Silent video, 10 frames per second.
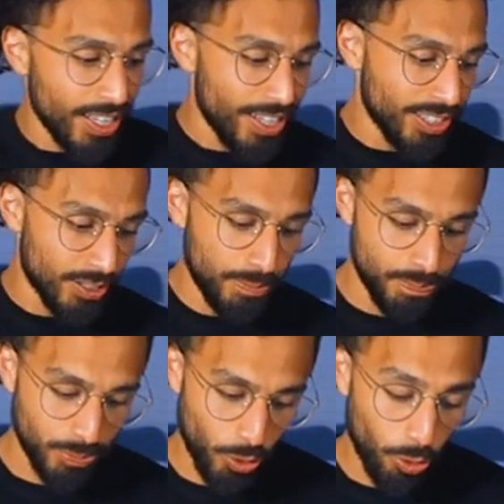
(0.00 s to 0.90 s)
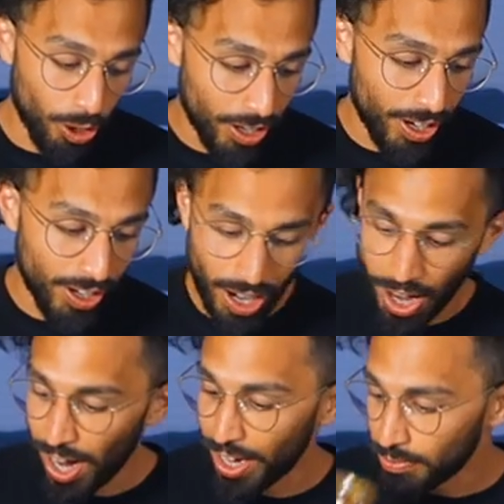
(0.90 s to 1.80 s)
sauce, or
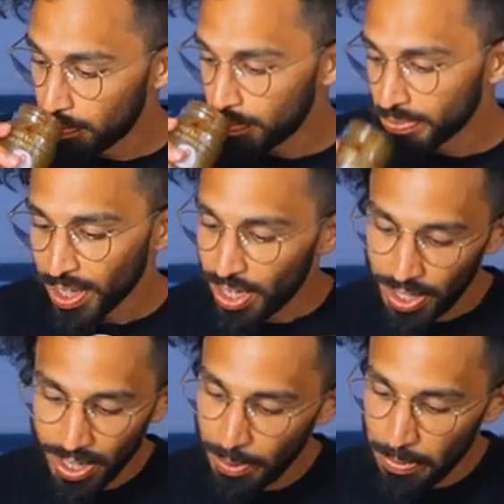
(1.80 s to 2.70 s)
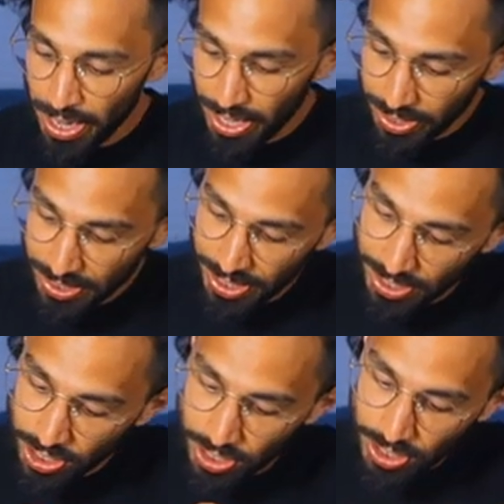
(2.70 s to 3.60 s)
hot, man, this
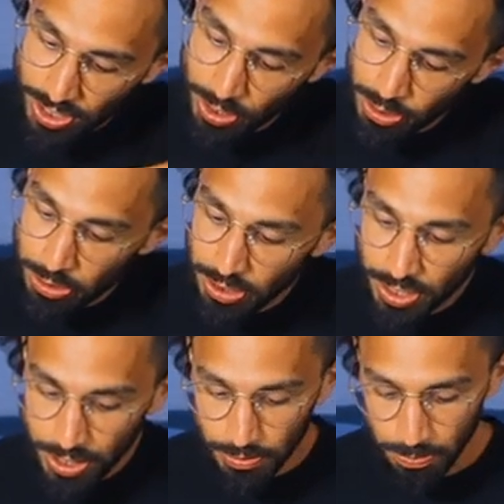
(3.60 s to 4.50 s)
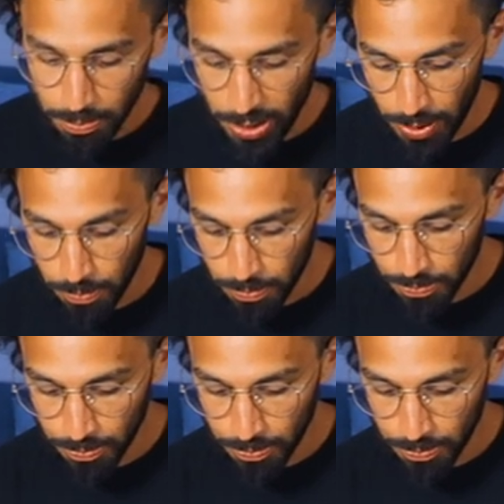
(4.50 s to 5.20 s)
thing is just so good. Bam.